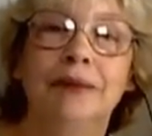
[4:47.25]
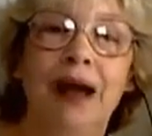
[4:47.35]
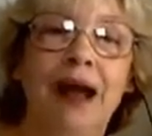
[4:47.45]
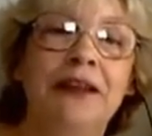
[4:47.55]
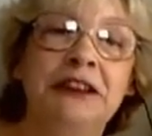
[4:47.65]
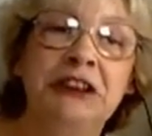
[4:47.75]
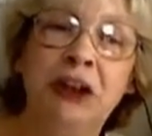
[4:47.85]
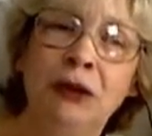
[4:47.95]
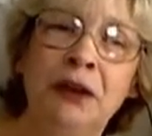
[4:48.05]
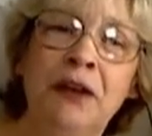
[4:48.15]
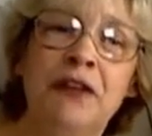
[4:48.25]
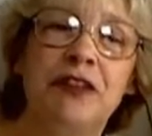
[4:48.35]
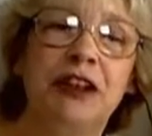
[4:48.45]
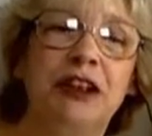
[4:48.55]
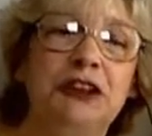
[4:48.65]
The children of the
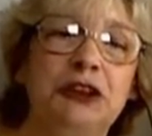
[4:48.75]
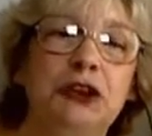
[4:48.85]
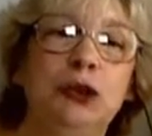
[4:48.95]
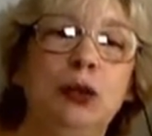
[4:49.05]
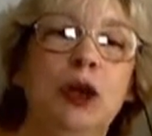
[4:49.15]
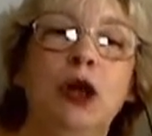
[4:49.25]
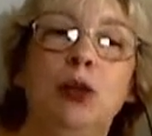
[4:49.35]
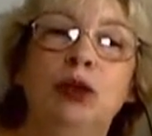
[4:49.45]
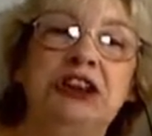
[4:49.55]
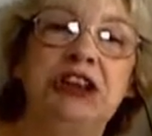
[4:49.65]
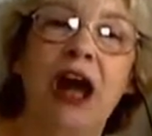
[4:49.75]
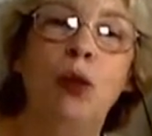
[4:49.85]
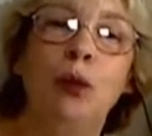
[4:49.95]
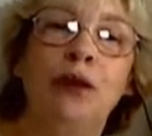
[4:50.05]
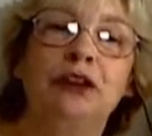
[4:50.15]
village, too, would
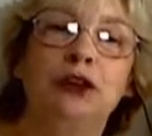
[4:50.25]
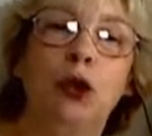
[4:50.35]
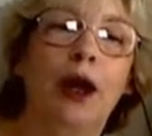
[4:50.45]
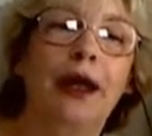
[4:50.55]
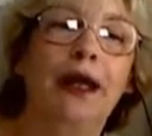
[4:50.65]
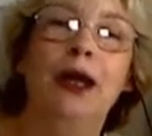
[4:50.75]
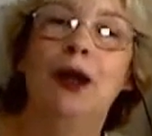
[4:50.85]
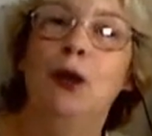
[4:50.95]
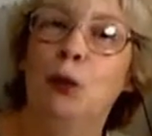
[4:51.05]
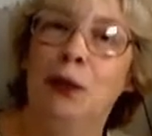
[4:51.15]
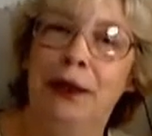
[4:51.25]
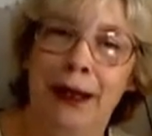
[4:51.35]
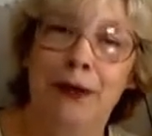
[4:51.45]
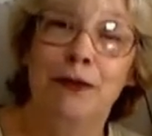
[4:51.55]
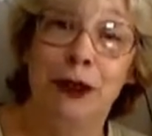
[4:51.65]
shout with joy
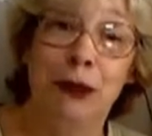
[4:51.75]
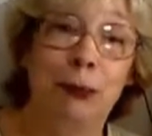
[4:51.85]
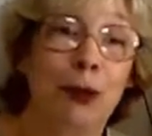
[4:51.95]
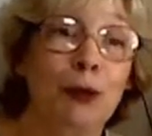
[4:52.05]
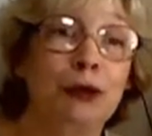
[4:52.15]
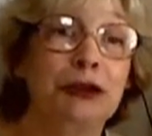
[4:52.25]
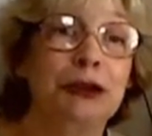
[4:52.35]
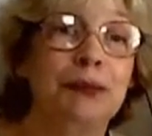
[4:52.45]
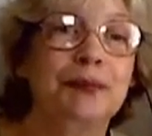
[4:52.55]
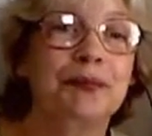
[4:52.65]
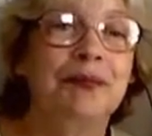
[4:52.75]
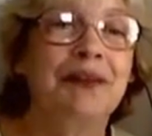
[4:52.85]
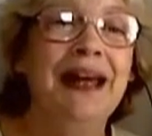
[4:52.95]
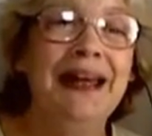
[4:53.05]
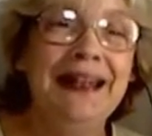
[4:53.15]
whenever he approached.
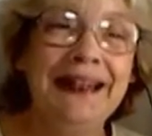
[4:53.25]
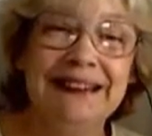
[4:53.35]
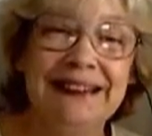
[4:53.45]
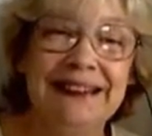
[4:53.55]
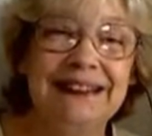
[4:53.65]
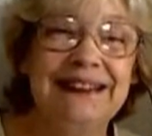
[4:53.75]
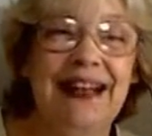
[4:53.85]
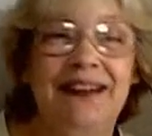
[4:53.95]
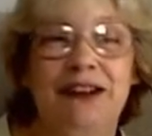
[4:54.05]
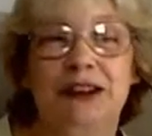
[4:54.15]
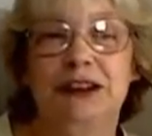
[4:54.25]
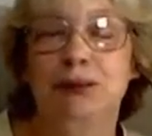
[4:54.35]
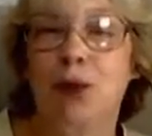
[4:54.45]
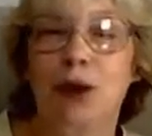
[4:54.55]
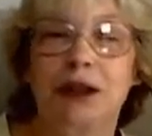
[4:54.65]
He assisted at their
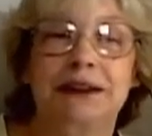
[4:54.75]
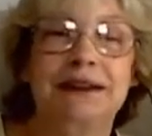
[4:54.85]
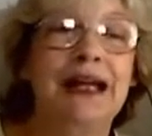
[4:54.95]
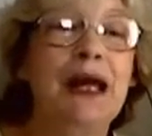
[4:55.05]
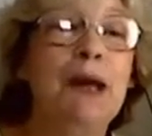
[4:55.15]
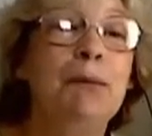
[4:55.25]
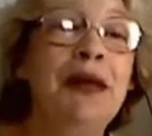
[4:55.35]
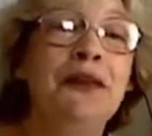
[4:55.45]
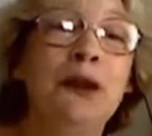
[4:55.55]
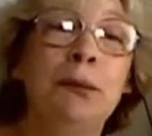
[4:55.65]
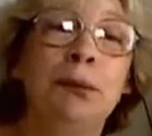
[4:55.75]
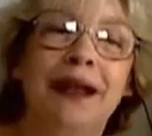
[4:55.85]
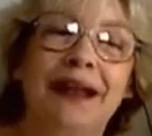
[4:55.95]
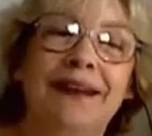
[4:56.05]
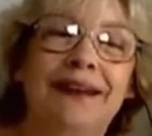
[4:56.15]
sports, made their
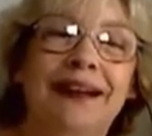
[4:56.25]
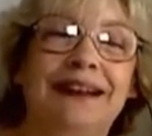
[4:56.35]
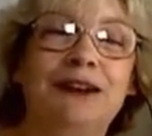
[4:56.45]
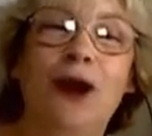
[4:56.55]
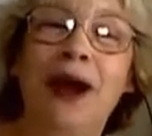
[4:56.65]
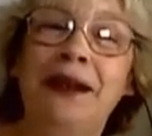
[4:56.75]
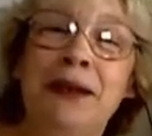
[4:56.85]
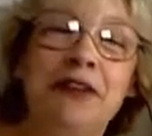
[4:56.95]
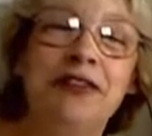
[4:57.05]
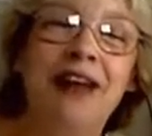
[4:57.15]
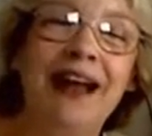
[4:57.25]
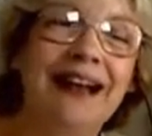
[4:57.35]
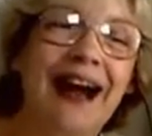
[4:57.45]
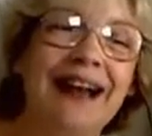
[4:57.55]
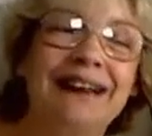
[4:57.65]
playthings, taught them to fly
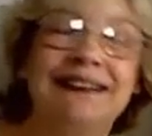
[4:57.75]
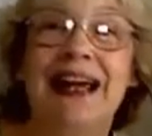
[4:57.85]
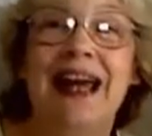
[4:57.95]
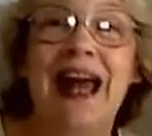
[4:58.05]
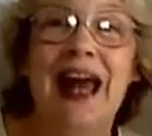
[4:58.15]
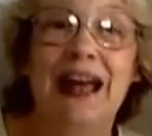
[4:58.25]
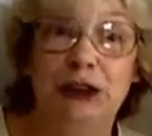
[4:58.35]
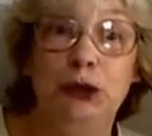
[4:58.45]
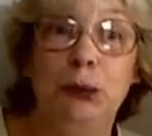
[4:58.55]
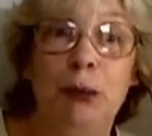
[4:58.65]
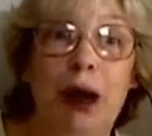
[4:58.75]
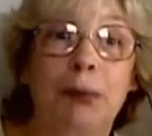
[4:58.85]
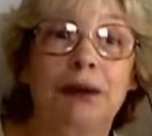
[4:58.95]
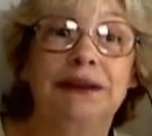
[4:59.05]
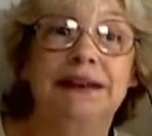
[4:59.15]
kites and shoot
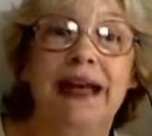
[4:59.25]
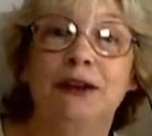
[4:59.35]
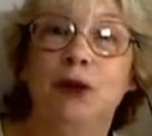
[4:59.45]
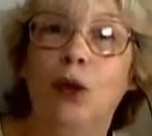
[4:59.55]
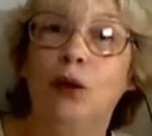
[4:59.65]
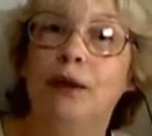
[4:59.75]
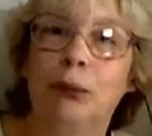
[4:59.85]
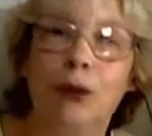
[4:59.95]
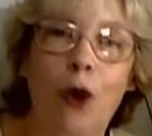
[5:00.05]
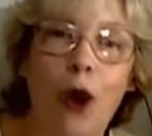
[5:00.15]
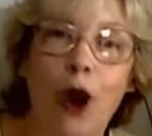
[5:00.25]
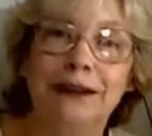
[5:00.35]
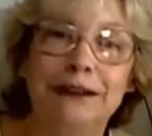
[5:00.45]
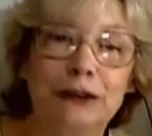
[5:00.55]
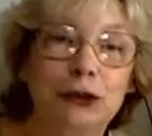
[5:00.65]
marbles, and told them long
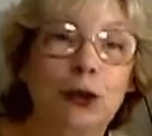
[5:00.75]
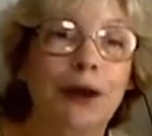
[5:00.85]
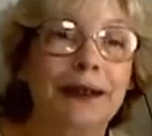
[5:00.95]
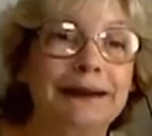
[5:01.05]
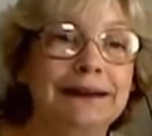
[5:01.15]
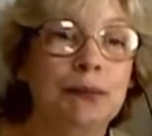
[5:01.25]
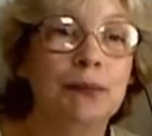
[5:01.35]
stories.